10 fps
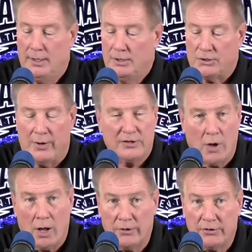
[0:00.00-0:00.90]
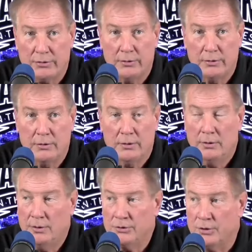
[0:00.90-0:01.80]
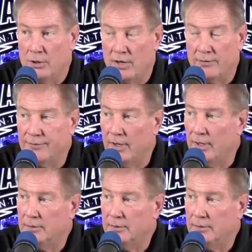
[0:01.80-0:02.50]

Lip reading: So as always, there's a lot of